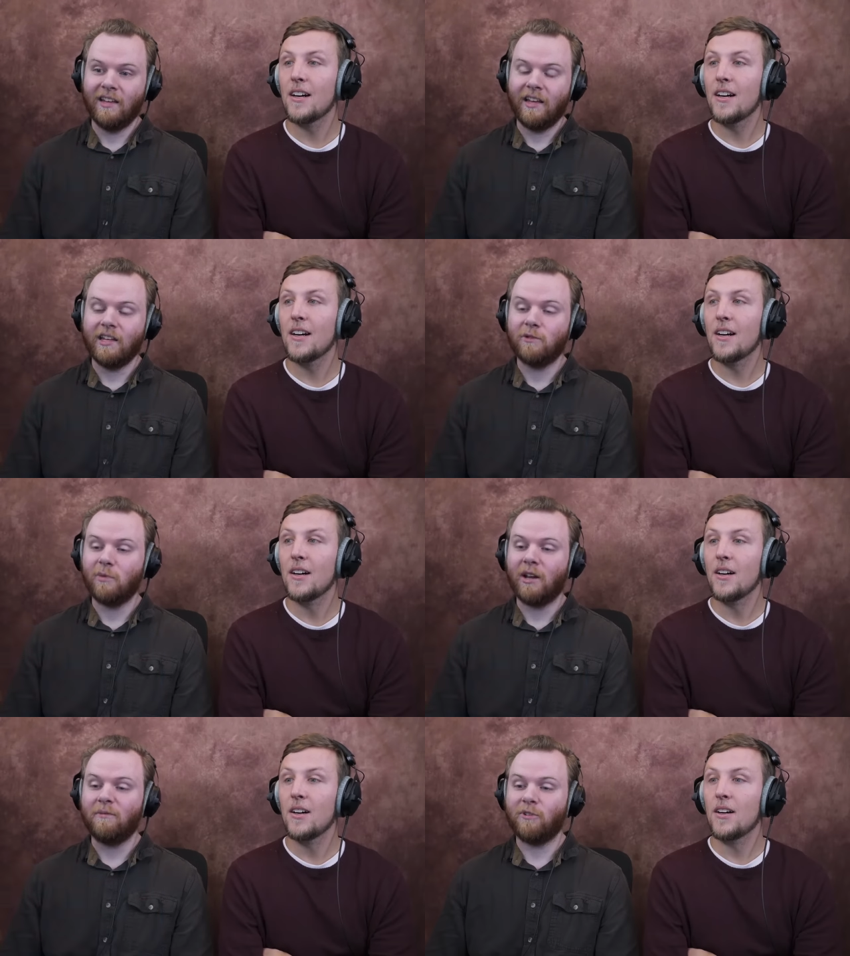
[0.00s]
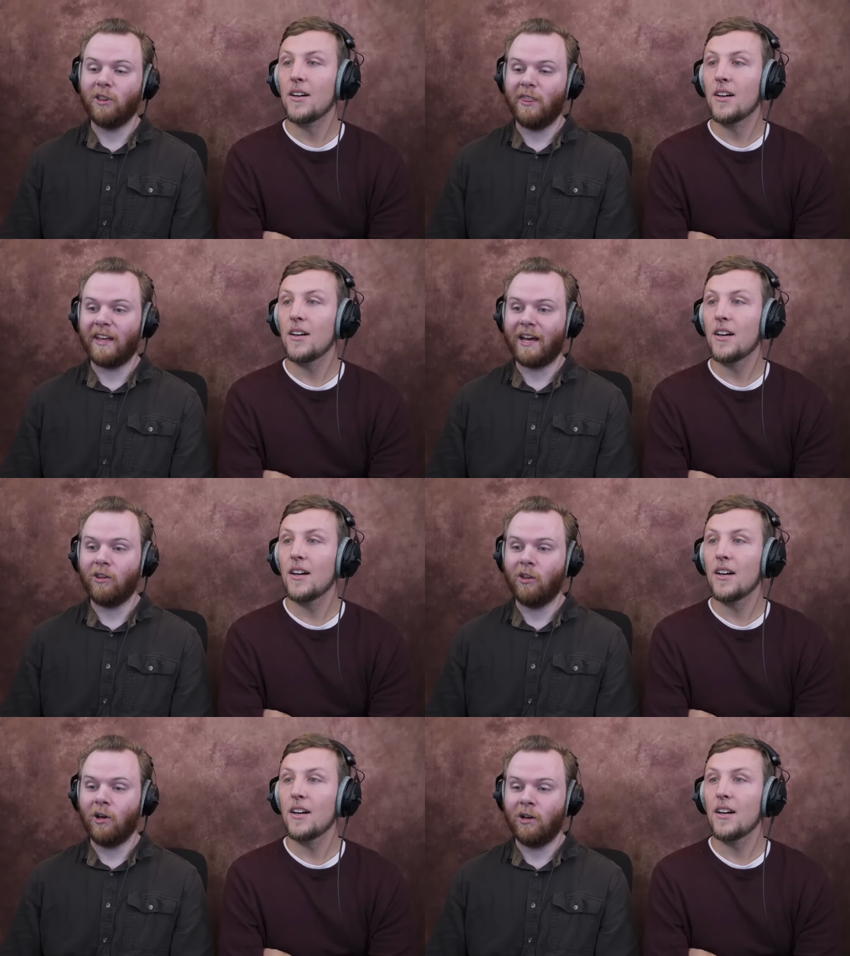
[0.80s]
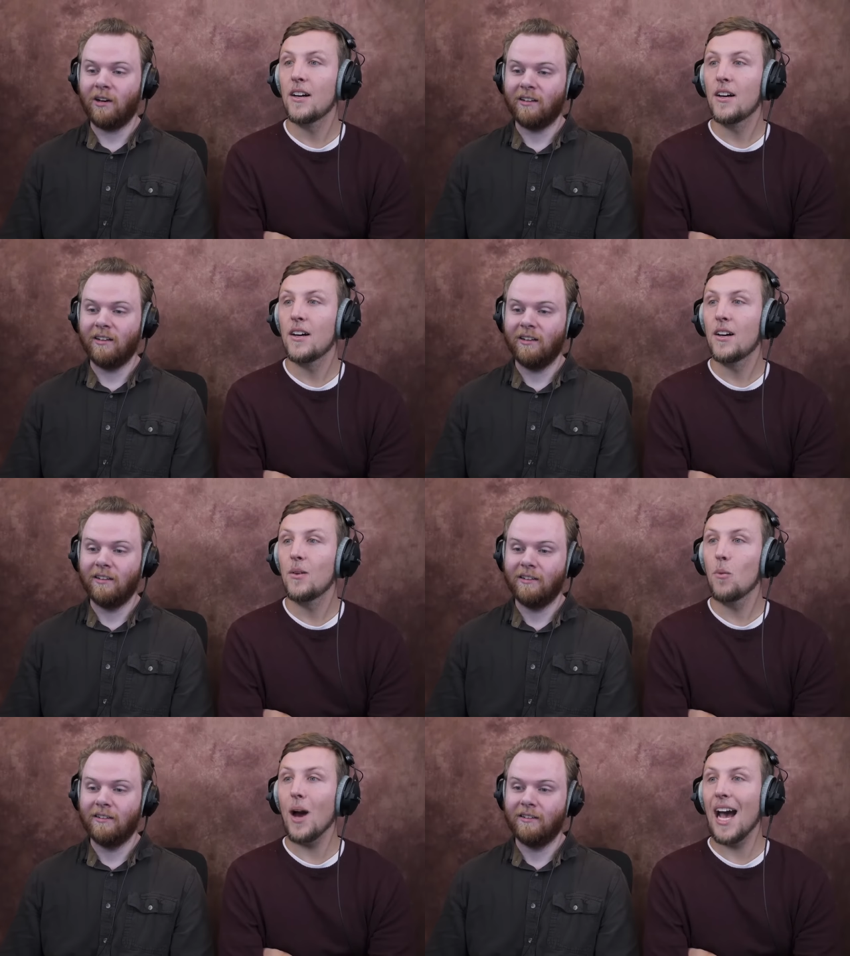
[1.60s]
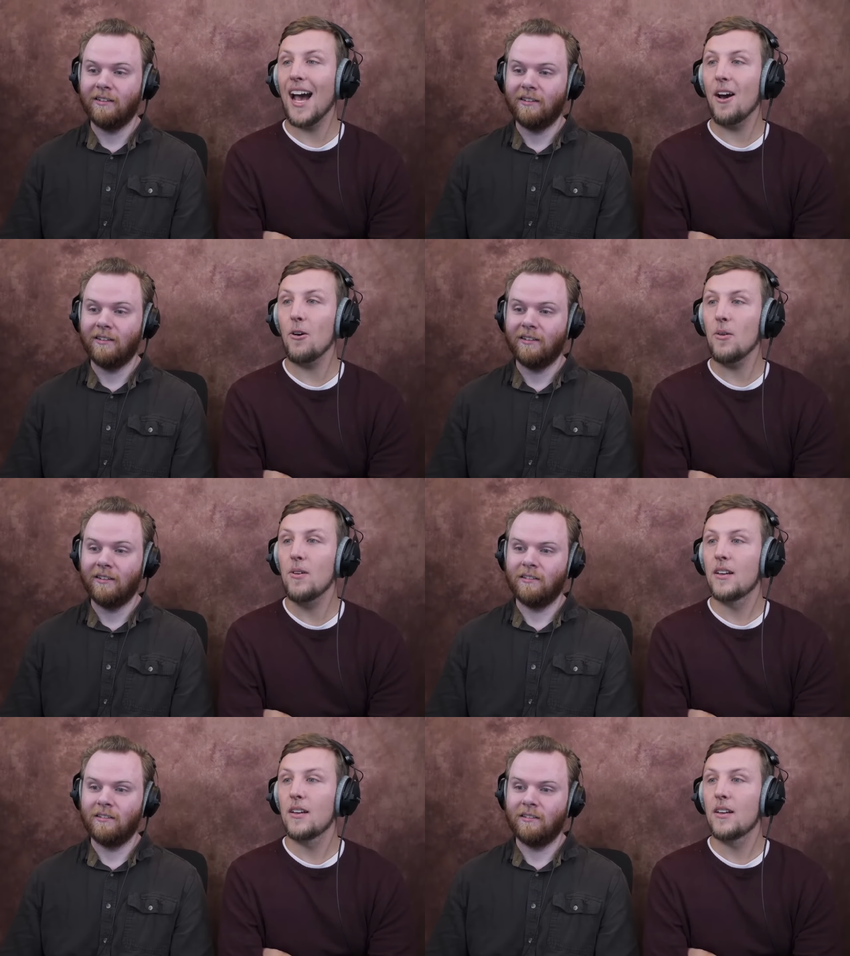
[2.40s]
Speaker 1: It's been up for that long. Wow.